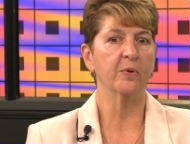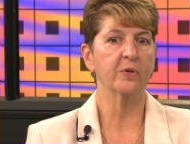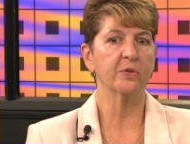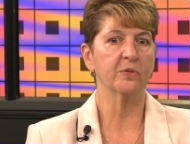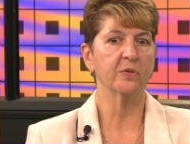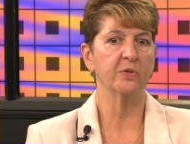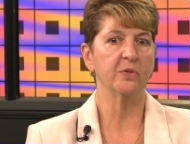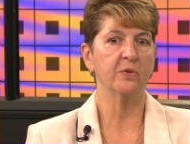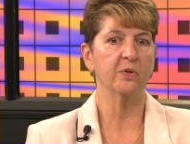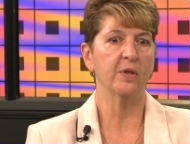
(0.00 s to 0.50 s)

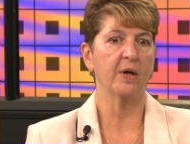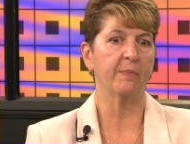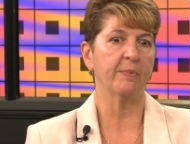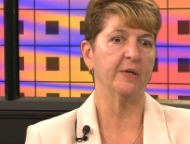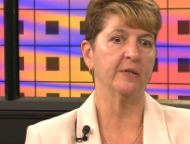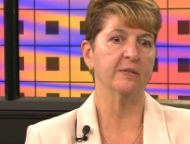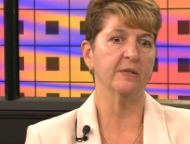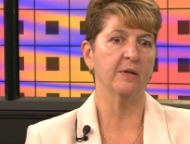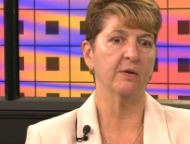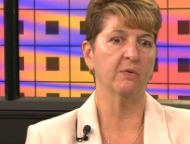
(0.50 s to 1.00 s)
person do that?
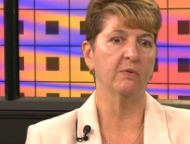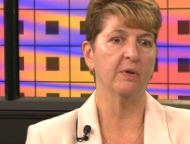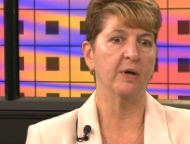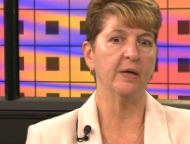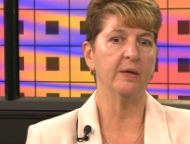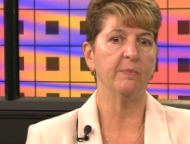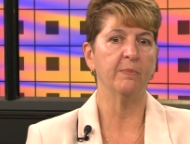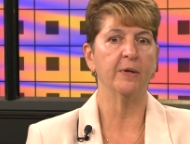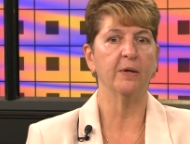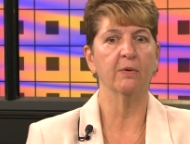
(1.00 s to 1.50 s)
Because they don't
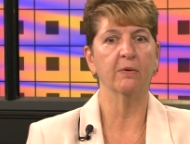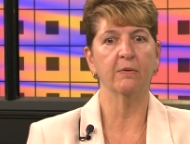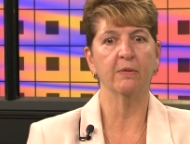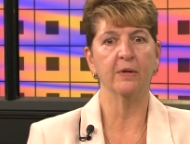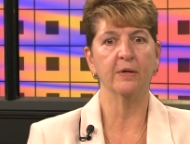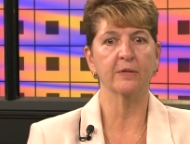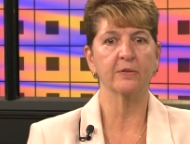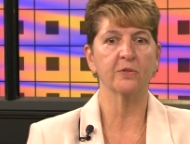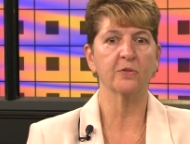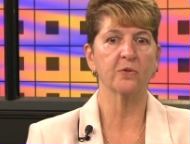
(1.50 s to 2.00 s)
like me or
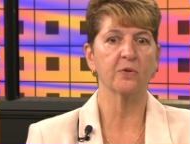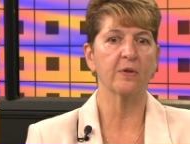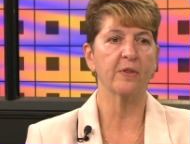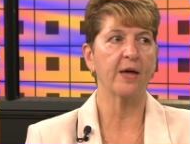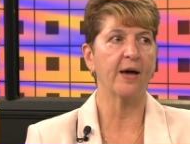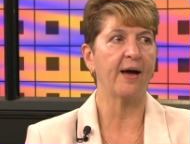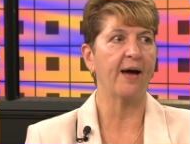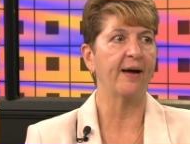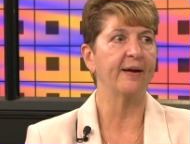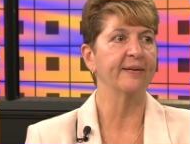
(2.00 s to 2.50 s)
this or
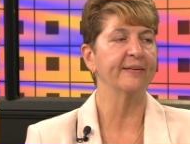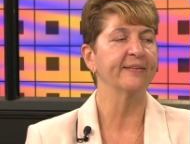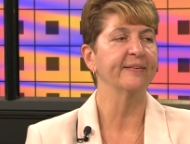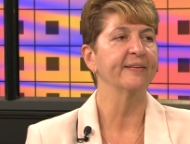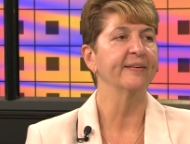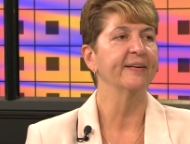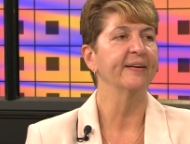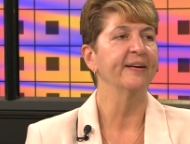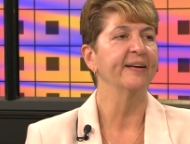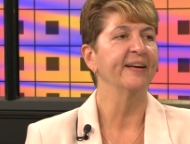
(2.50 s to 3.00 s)
that. Mm-hmm.
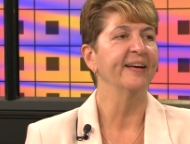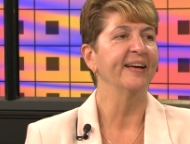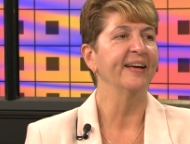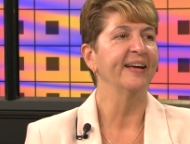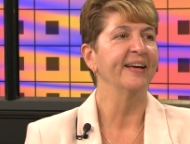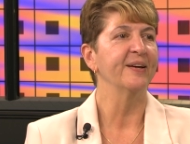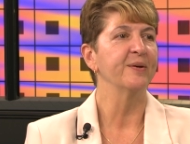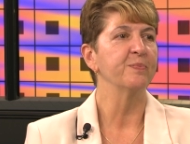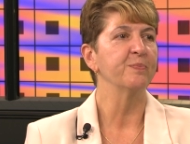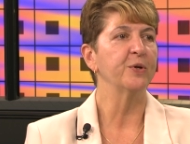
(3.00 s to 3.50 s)

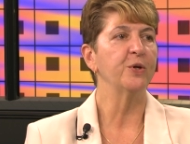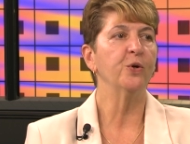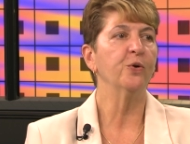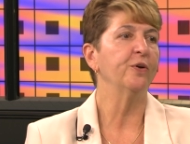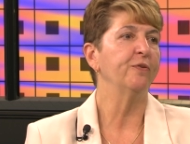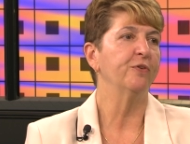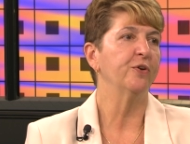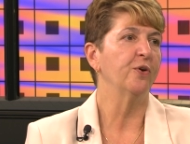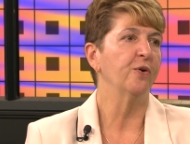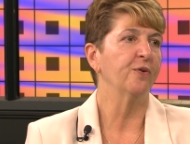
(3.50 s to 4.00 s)
But you
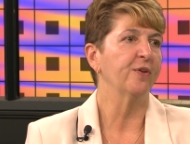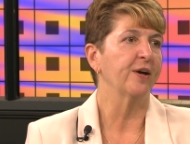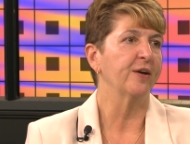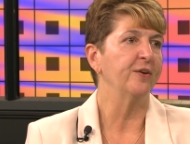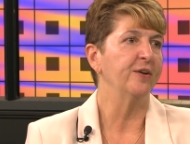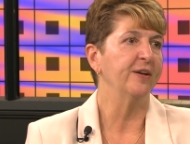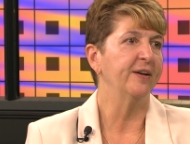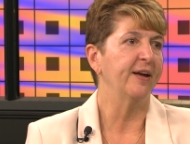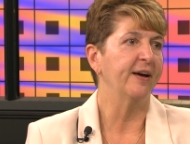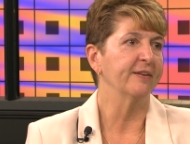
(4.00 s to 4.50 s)
don't even know that.
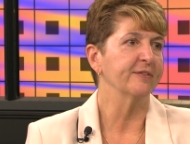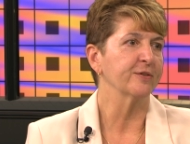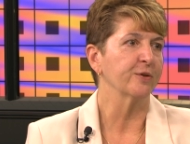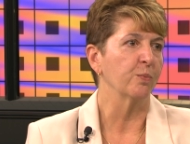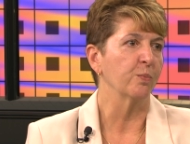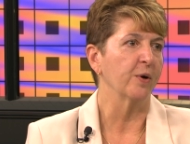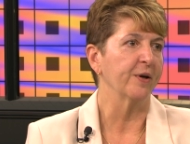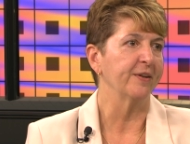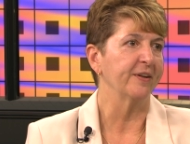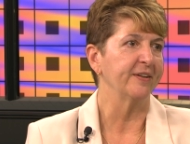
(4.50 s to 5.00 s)
You didn't ask
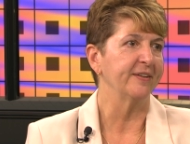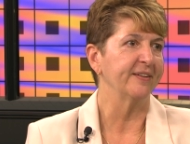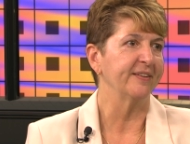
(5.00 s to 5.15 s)
them why they